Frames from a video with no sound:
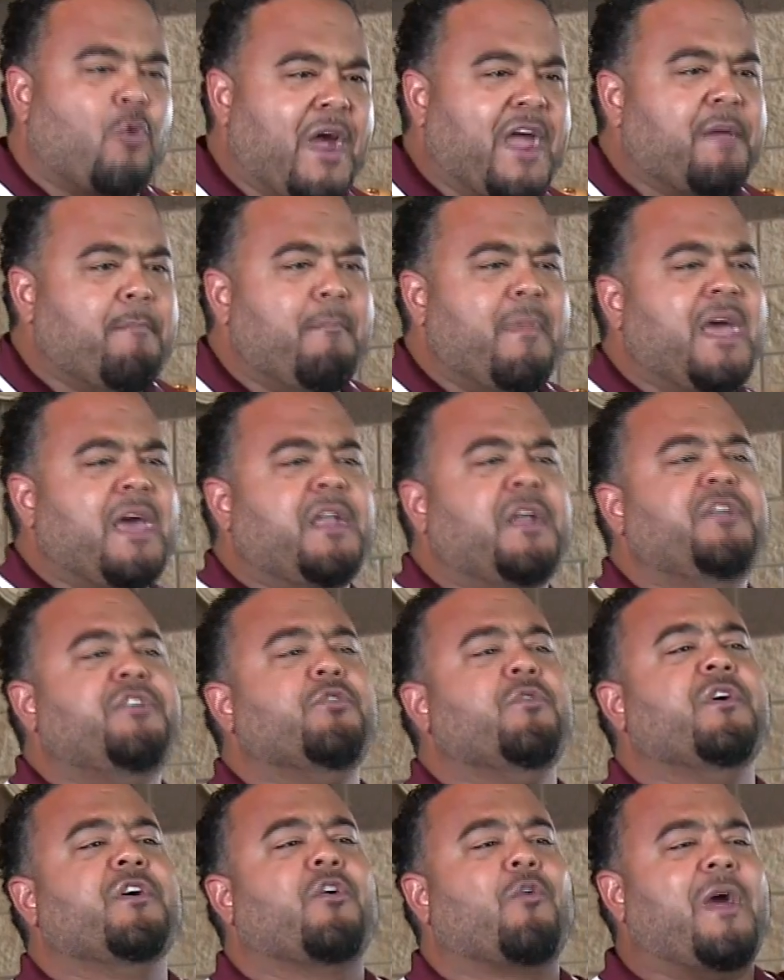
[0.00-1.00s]
and
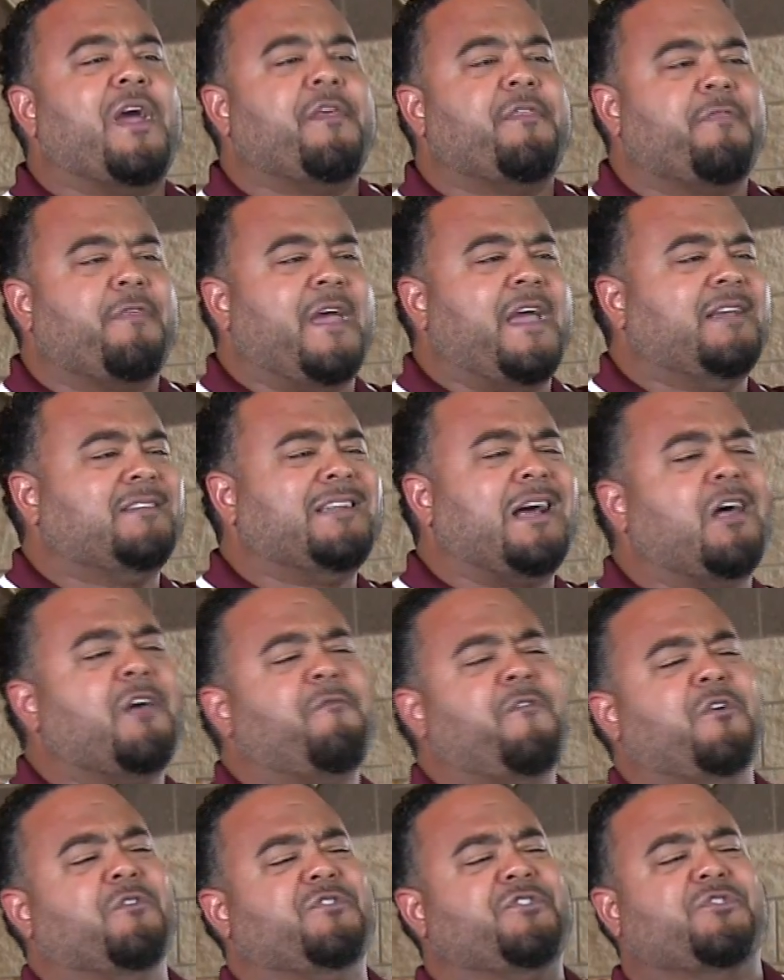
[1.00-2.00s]
doing great things, not
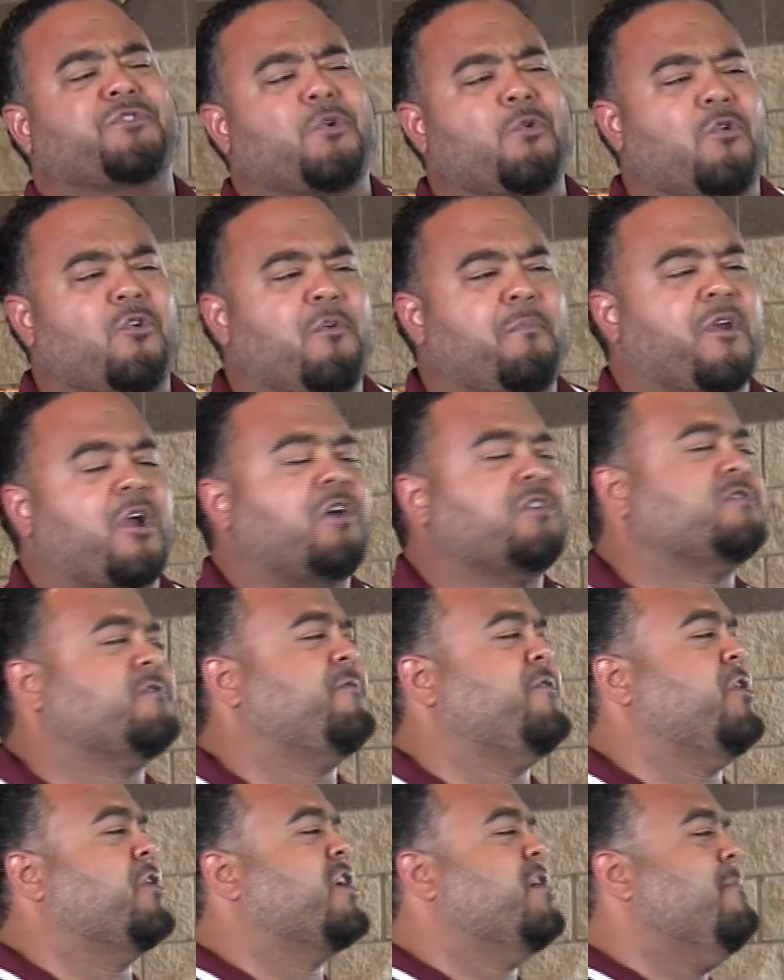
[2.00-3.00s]
only for your school, but also
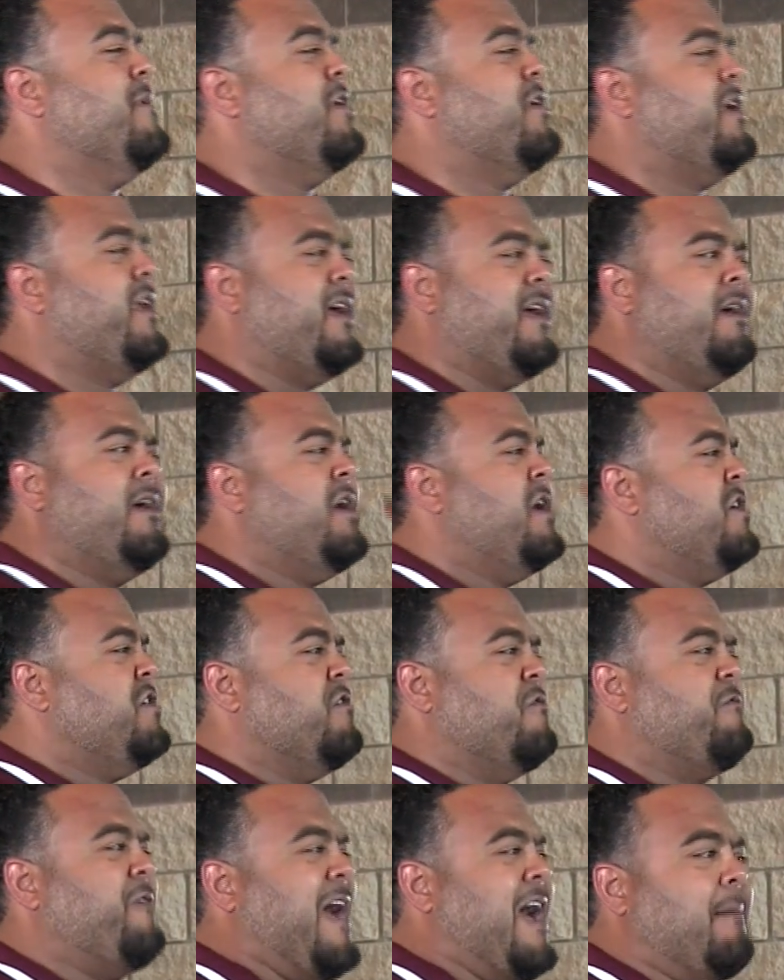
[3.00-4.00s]
for your community,
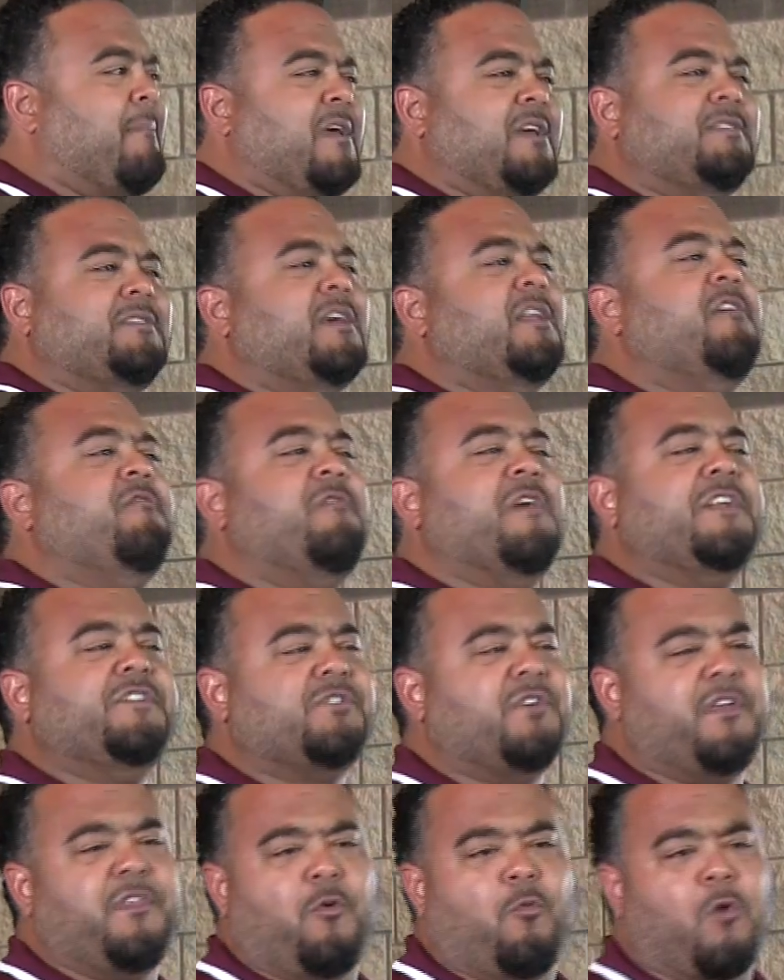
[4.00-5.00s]
your families, and
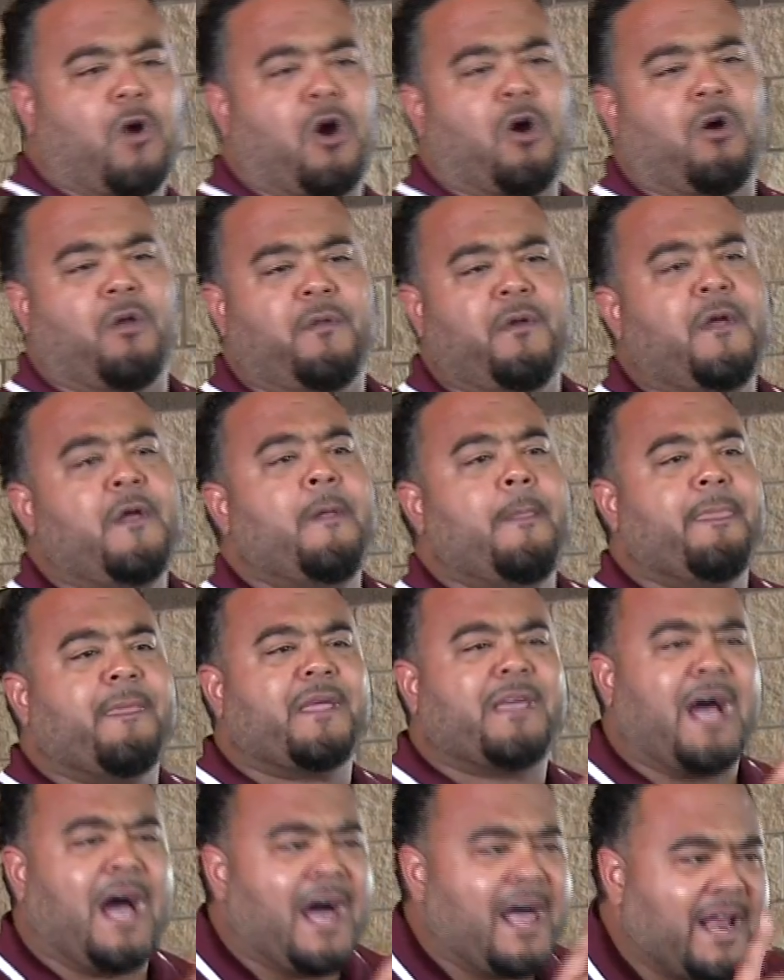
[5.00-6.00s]
eventually the world.
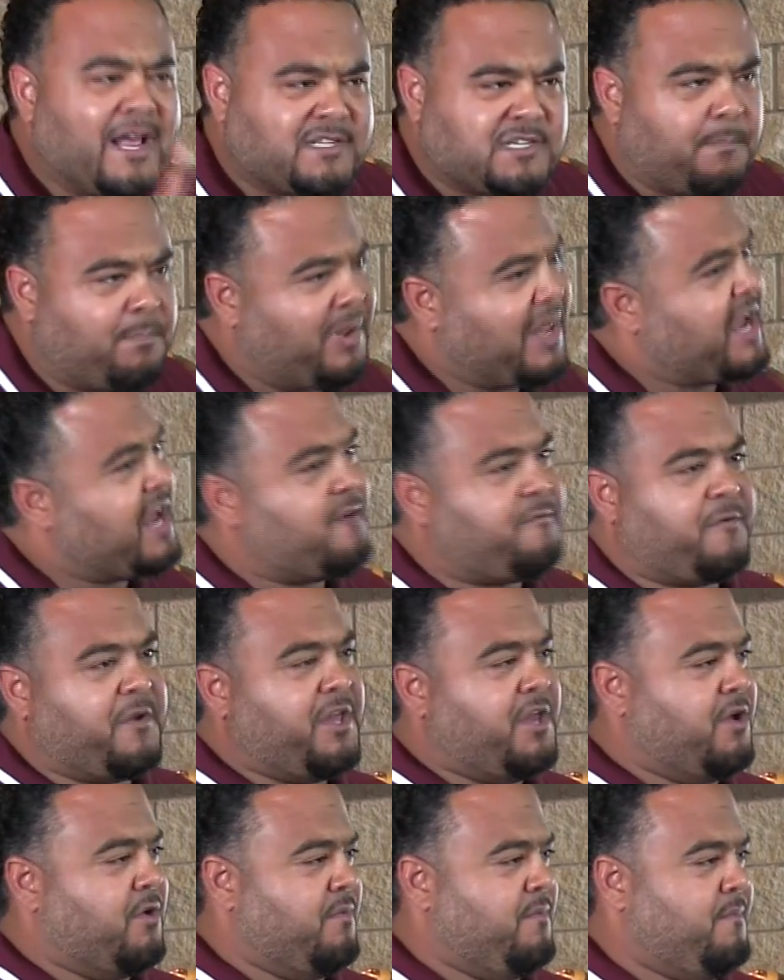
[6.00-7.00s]
God has a plan for
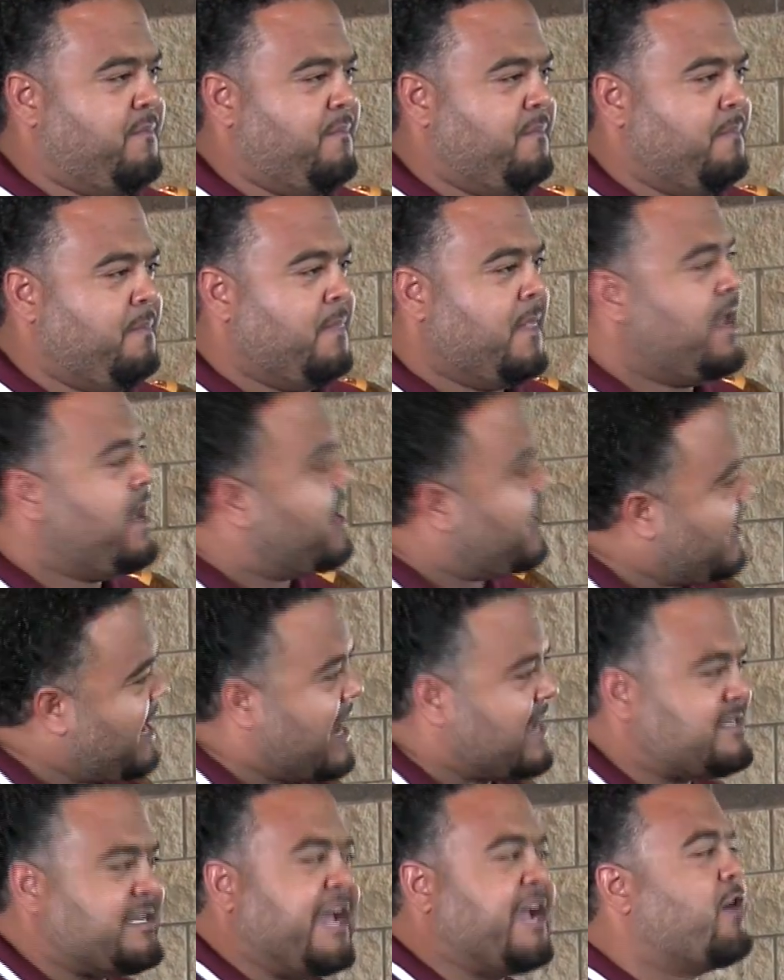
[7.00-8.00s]
you. He
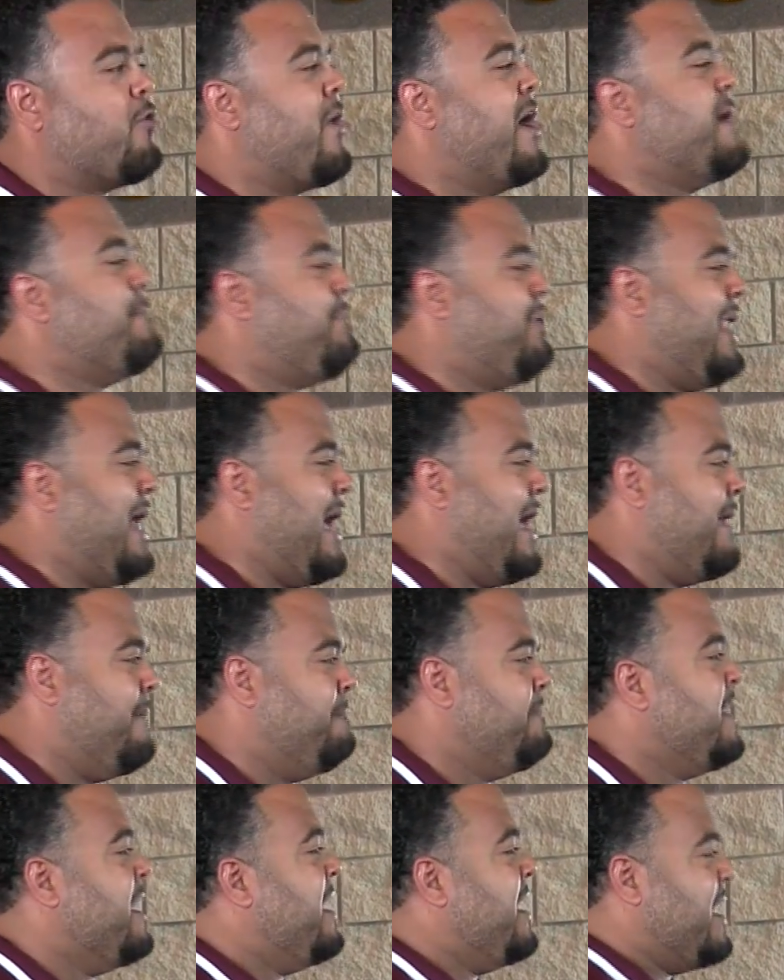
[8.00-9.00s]
has a great plan.
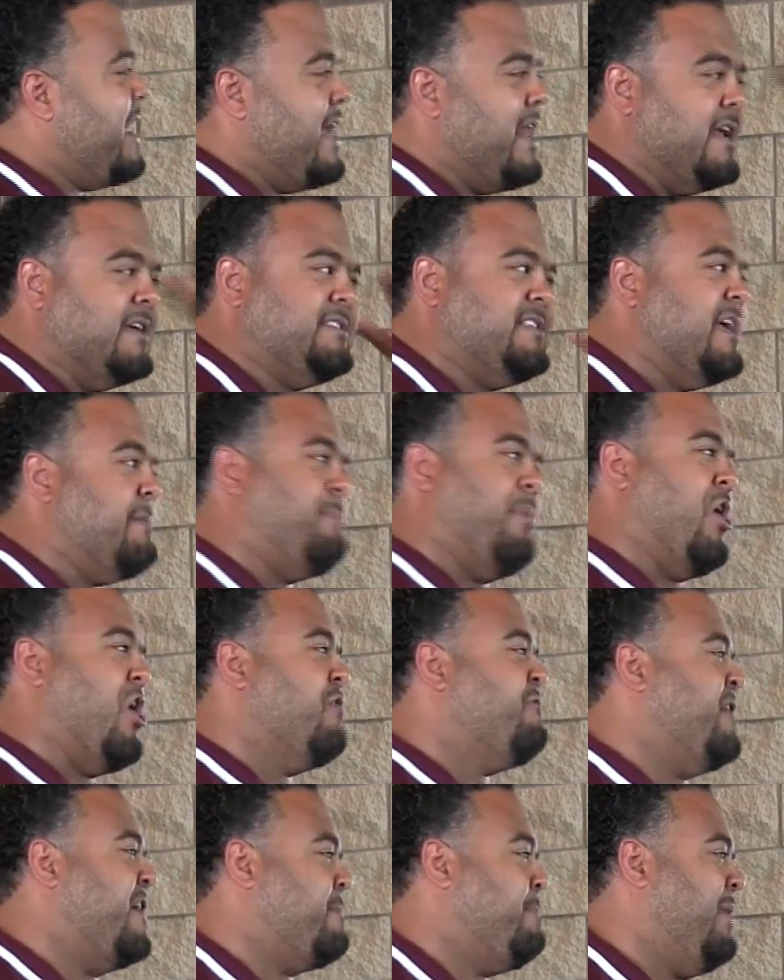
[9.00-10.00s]
It is the
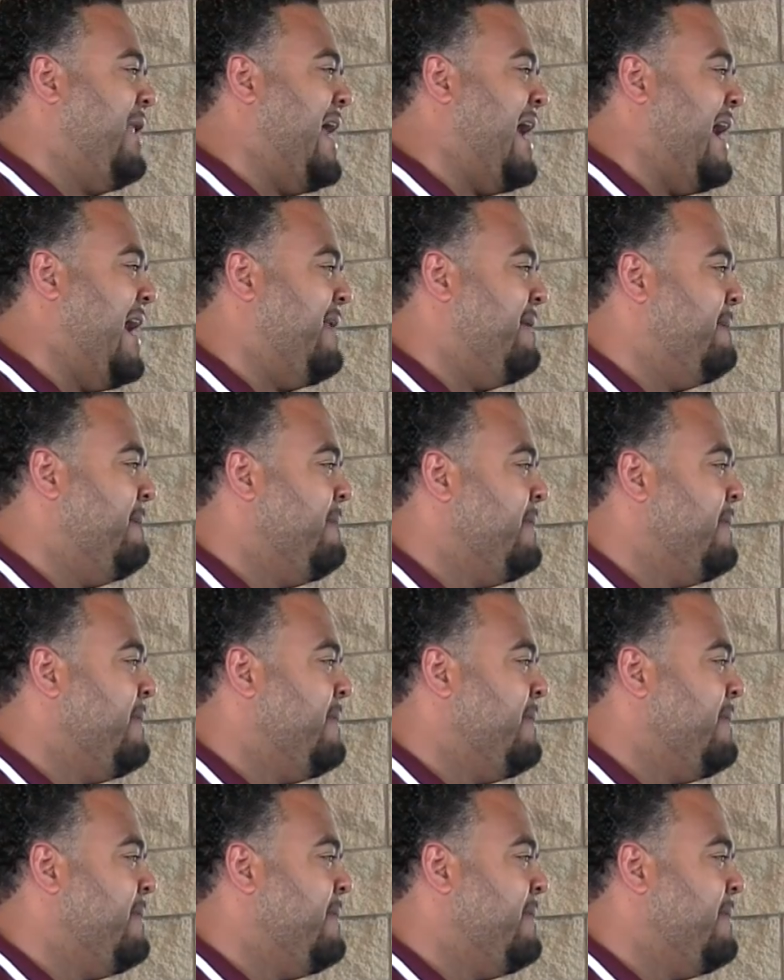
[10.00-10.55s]
perfect plan.